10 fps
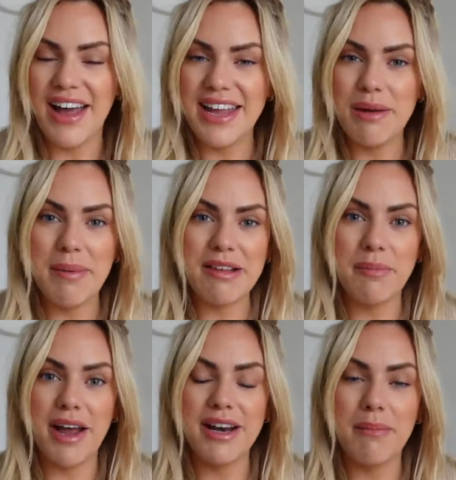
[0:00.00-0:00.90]
IKEA Best
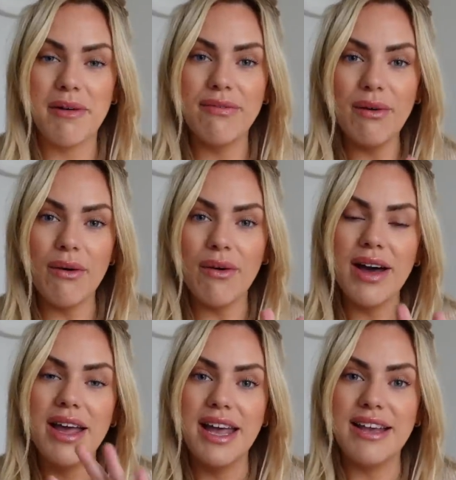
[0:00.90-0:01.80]
Buy number
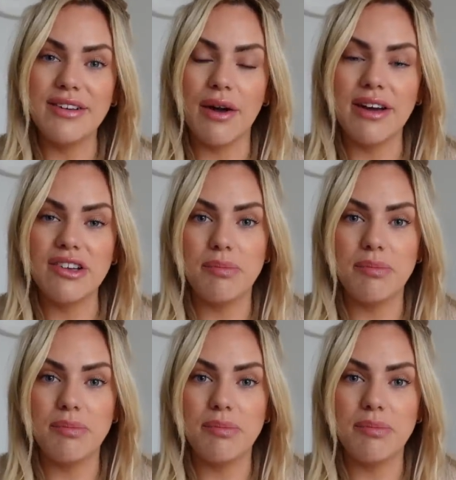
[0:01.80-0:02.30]
4 is going